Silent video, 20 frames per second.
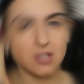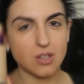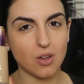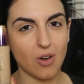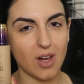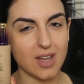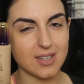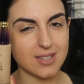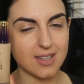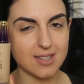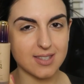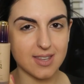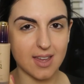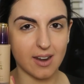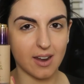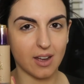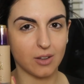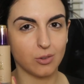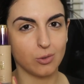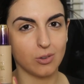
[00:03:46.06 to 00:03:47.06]
So as I
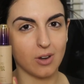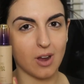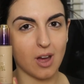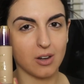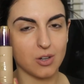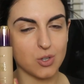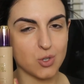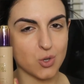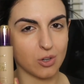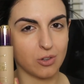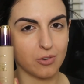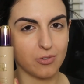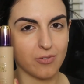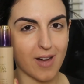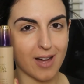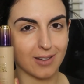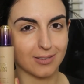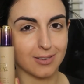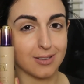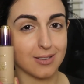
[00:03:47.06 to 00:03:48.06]
said, I do not enjoy the
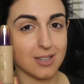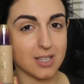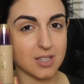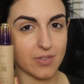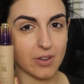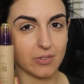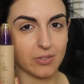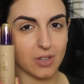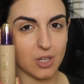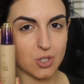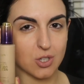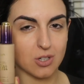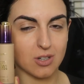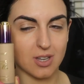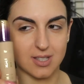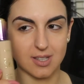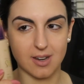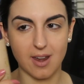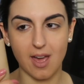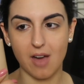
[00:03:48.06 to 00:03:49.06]
fact that this foundation
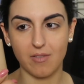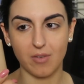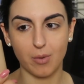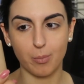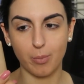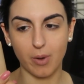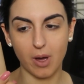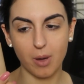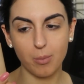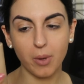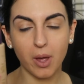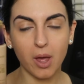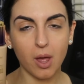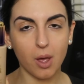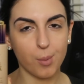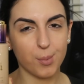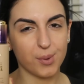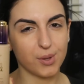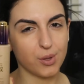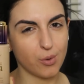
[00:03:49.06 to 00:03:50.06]
doesn't have a pump,
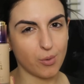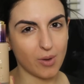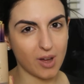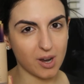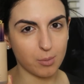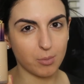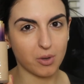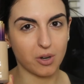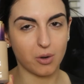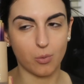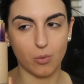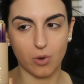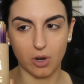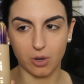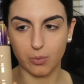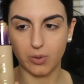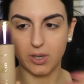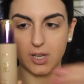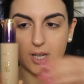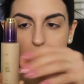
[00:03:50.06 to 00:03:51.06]
but you know what, I'm gonna
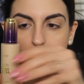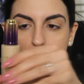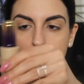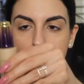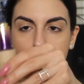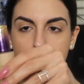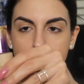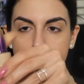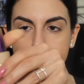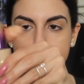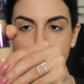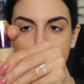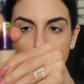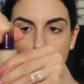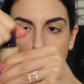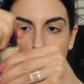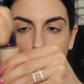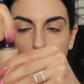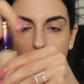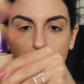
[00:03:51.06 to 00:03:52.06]
work with it.
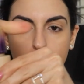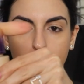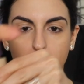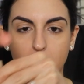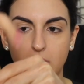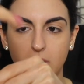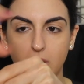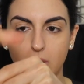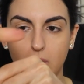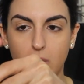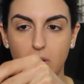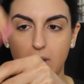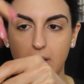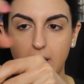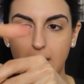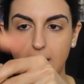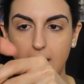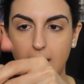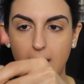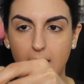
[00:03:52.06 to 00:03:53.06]
So I'm gonna go
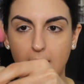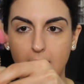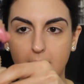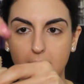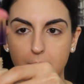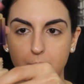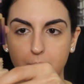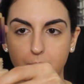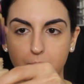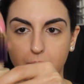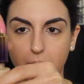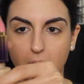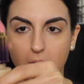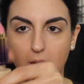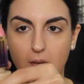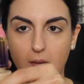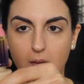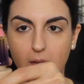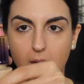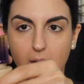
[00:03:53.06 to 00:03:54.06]
ahead
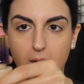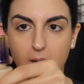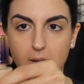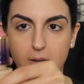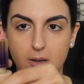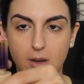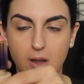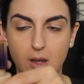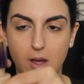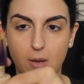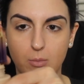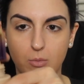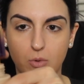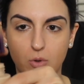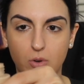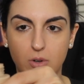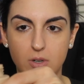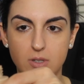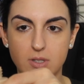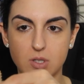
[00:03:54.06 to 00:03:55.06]
and I'm
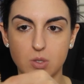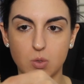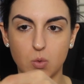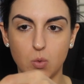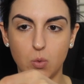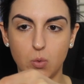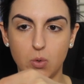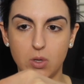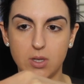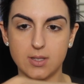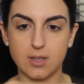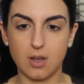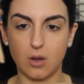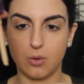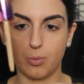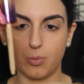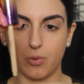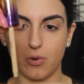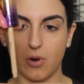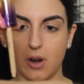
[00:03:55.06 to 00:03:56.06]
gonna squeeze
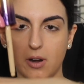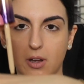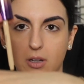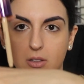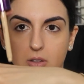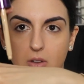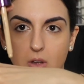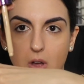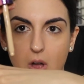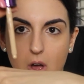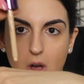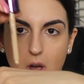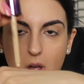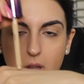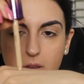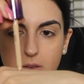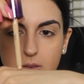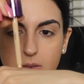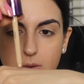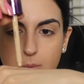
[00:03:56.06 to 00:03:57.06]
out product
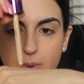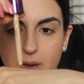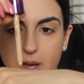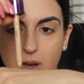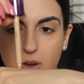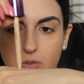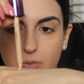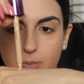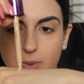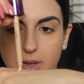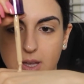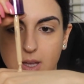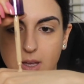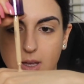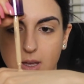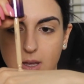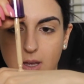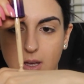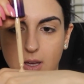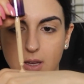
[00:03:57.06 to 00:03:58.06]
on the back of my
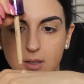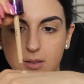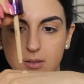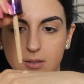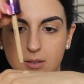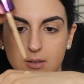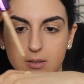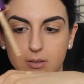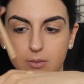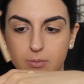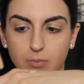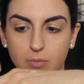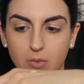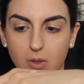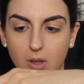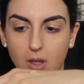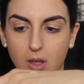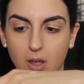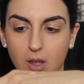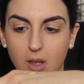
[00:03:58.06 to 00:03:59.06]
hand.
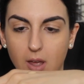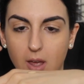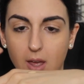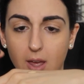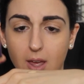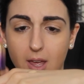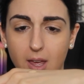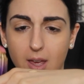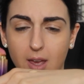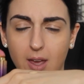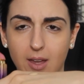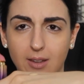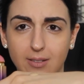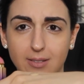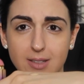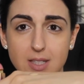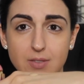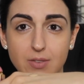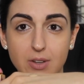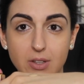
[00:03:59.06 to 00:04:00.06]
And this